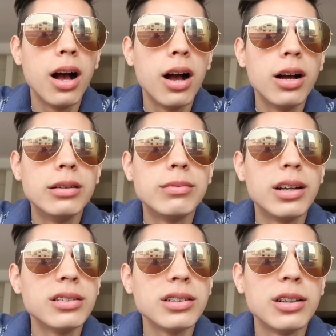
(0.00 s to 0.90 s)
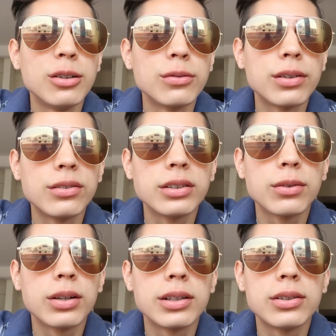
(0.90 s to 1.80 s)
I don't know if I
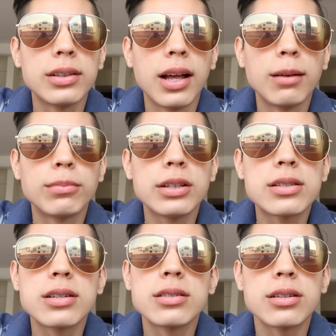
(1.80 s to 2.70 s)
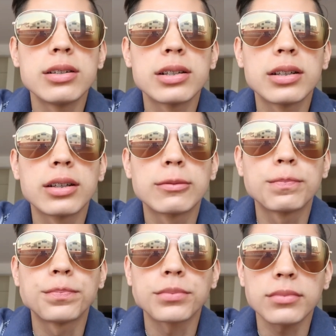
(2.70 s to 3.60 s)
really want to do that. Plus it is already like
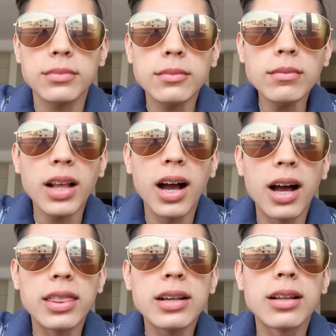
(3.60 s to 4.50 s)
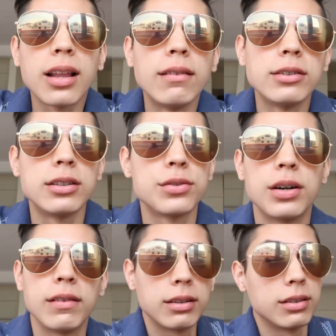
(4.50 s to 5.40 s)
I think 11 or
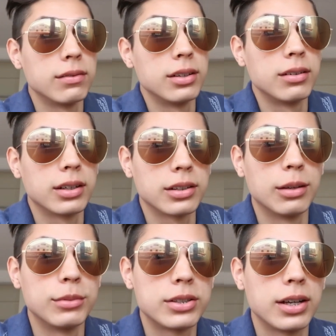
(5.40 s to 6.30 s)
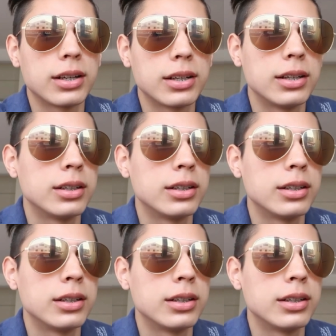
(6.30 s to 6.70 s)
12, I don't even know, just let me check.